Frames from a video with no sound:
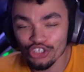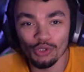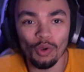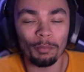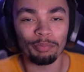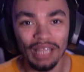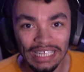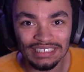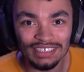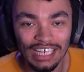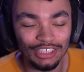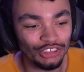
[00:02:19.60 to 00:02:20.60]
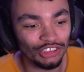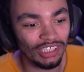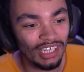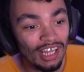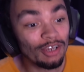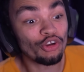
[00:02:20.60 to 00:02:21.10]
do on PlayStation.
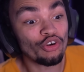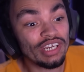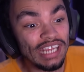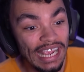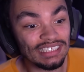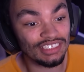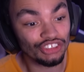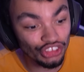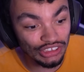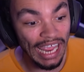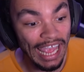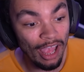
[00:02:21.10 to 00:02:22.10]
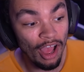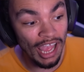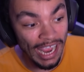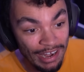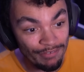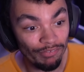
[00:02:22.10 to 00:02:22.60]
Create and share
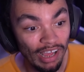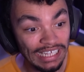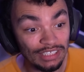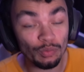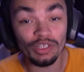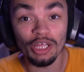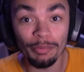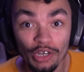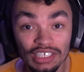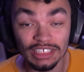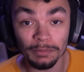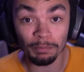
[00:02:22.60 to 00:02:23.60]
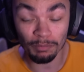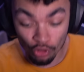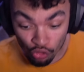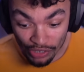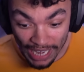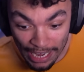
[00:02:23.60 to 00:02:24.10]
invites with communities.
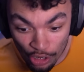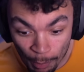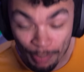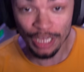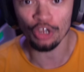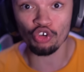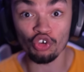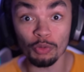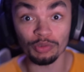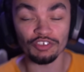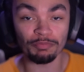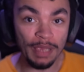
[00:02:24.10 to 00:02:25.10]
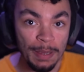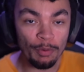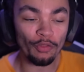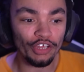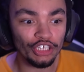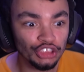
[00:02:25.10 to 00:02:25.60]
Create big groups of
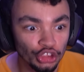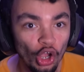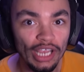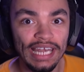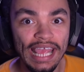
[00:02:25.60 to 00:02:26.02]
people that can join